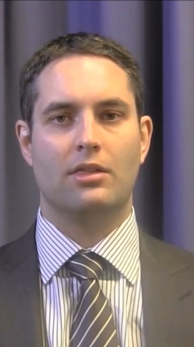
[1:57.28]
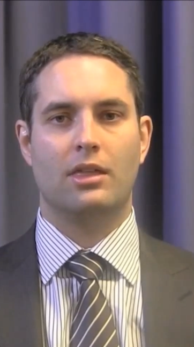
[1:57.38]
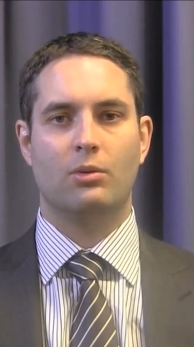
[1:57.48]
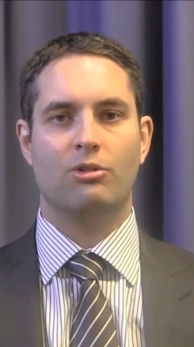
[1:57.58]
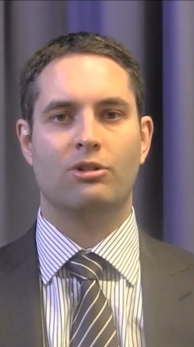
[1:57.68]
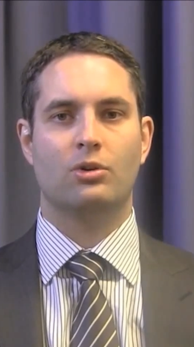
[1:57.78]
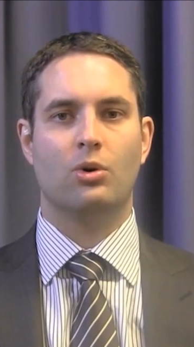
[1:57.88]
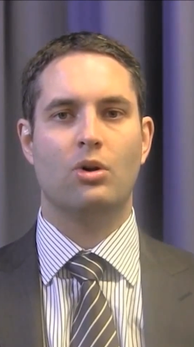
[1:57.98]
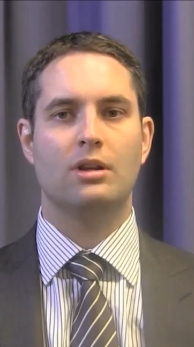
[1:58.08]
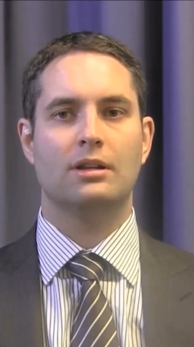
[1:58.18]
There were
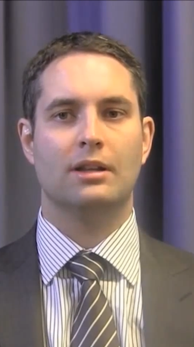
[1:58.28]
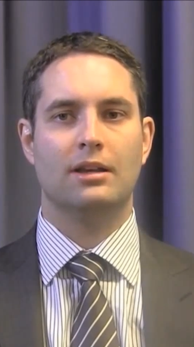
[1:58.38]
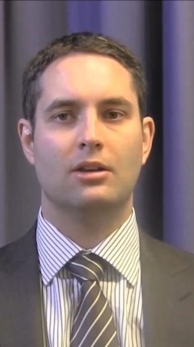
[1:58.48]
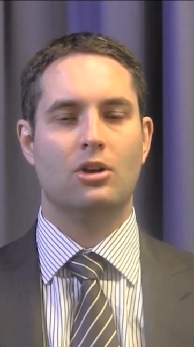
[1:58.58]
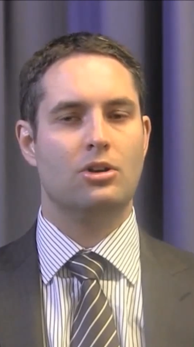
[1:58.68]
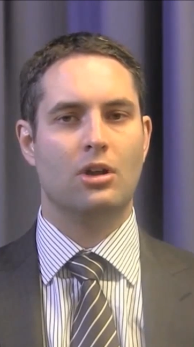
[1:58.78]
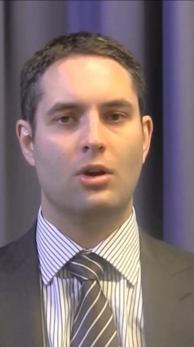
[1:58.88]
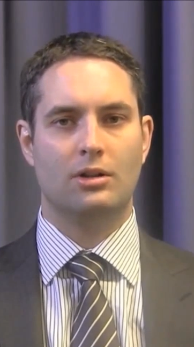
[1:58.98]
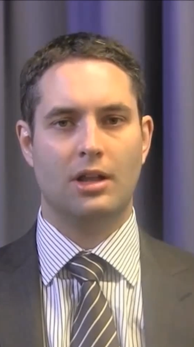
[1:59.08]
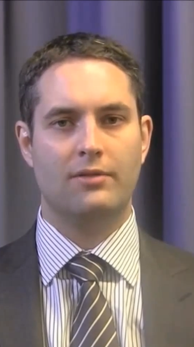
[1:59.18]
accordingly no
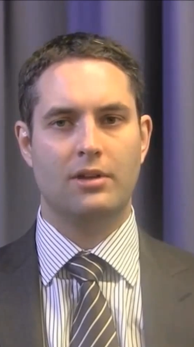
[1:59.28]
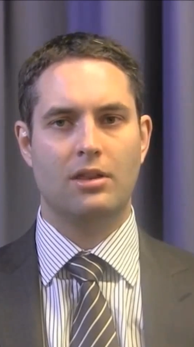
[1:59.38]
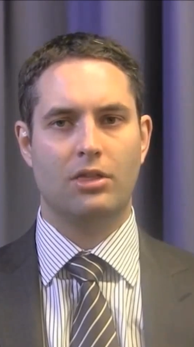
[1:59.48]
Clavien